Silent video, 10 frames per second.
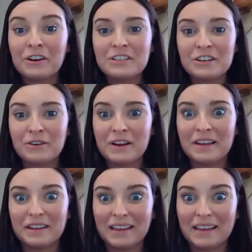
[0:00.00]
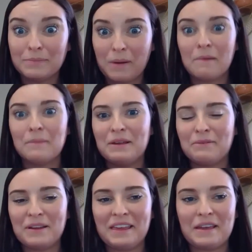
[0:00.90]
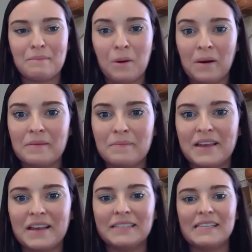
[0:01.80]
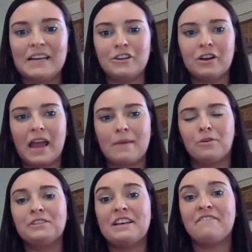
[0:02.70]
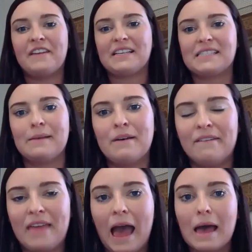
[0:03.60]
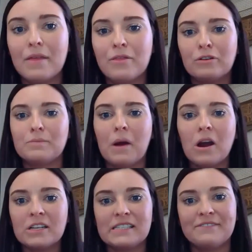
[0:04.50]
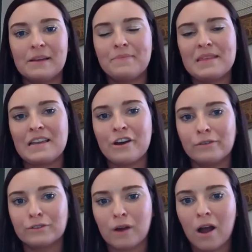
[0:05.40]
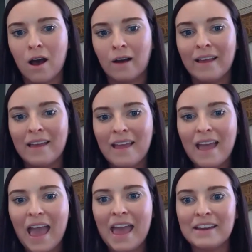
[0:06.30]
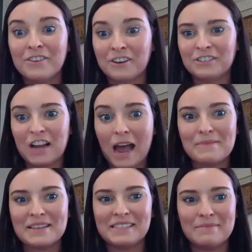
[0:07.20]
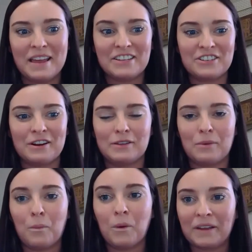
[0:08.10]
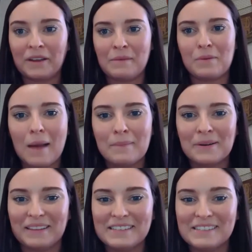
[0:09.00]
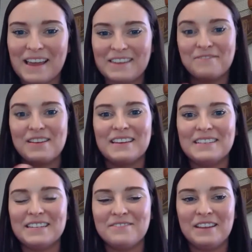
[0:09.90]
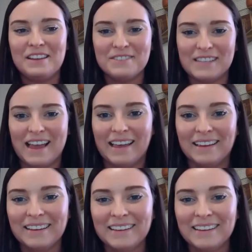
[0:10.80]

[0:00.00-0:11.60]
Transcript: your degree is probably really important because then you're able to fix some of that those parts if something goes wrong and your job is to make sure it's working properly so that you can continue to use it.